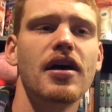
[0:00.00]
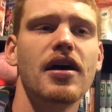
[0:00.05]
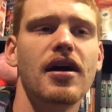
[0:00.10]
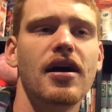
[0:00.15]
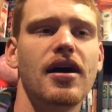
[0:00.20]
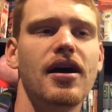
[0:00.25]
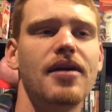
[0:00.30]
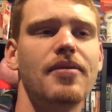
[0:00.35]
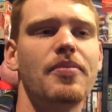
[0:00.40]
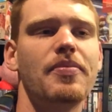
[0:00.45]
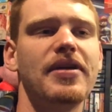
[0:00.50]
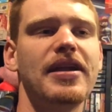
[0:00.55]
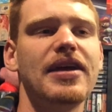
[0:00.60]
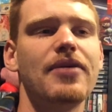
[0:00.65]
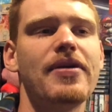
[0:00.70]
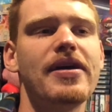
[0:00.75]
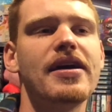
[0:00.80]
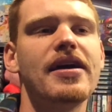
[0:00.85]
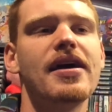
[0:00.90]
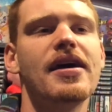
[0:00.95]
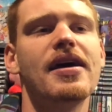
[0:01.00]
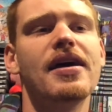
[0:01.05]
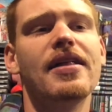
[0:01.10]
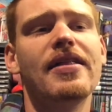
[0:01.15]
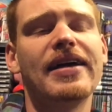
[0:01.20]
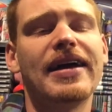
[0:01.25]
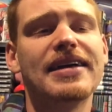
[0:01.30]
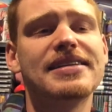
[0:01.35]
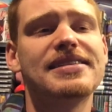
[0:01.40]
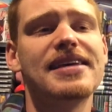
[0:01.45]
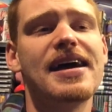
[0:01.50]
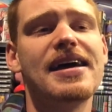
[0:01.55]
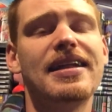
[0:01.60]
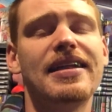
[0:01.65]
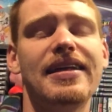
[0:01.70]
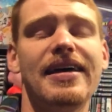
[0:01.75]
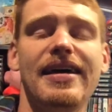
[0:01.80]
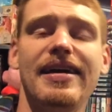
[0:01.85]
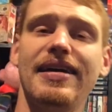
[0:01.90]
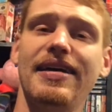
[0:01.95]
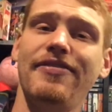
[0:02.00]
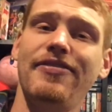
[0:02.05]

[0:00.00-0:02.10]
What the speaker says: But anyway, like I said,